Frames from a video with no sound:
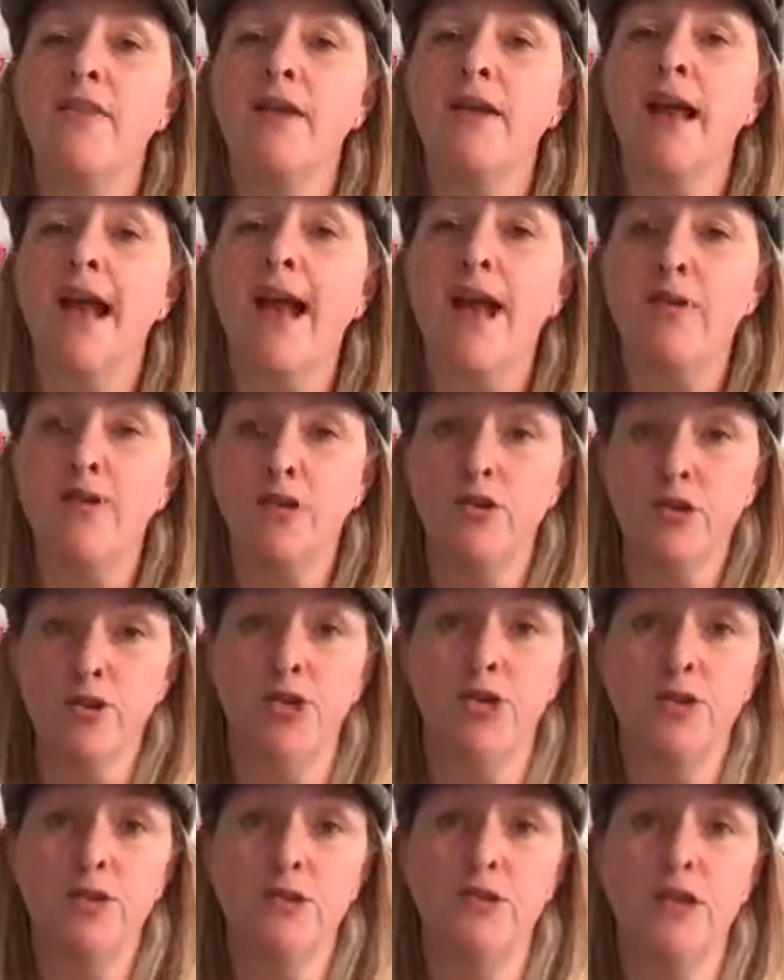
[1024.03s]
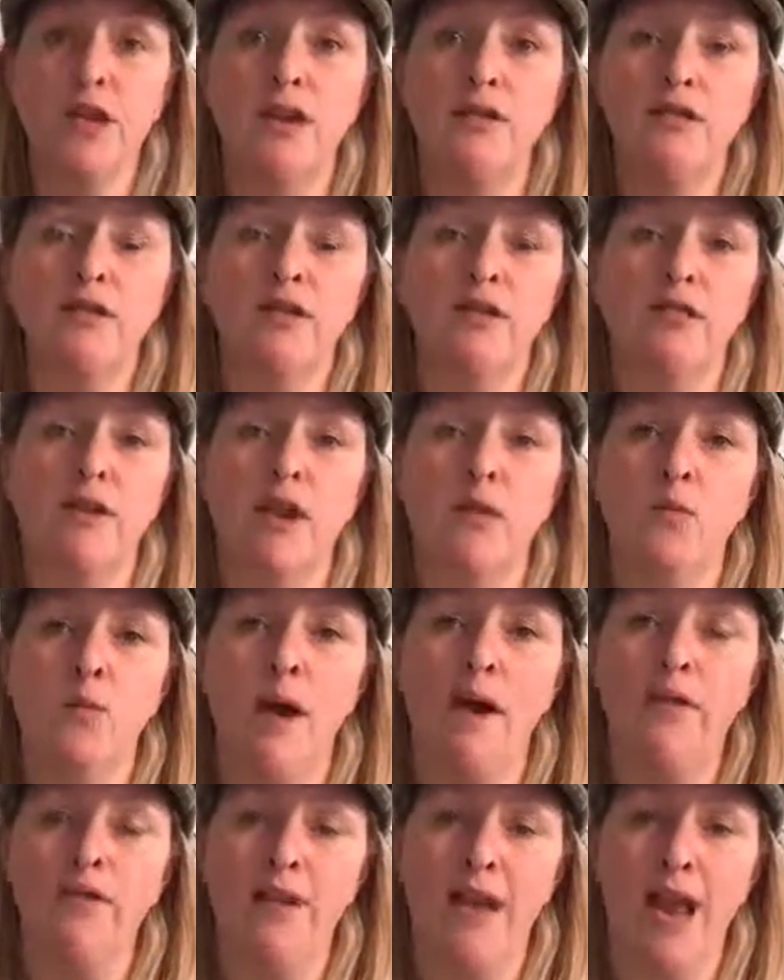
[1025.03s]
then how you can use those to create
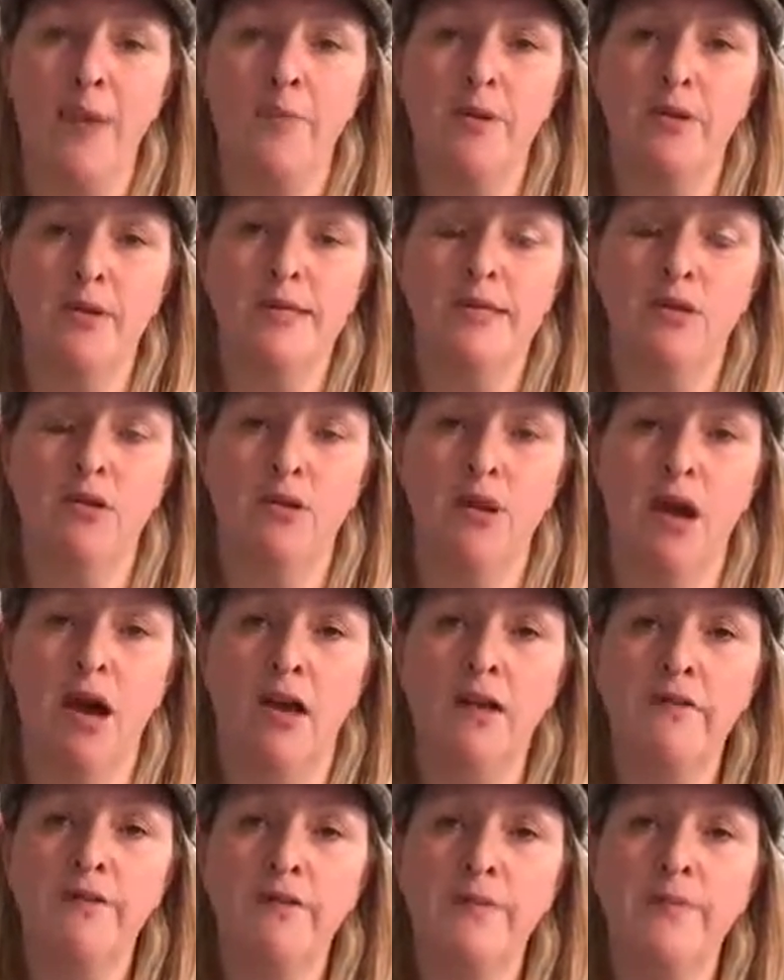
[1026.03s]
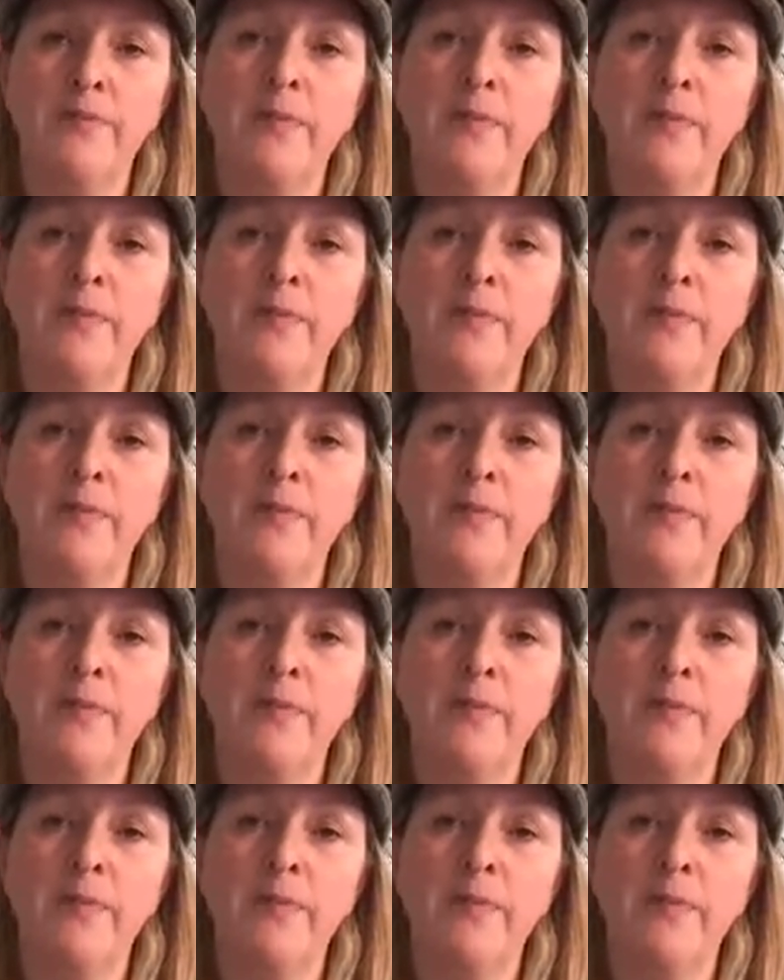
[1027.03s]
wealth and happiness in your life.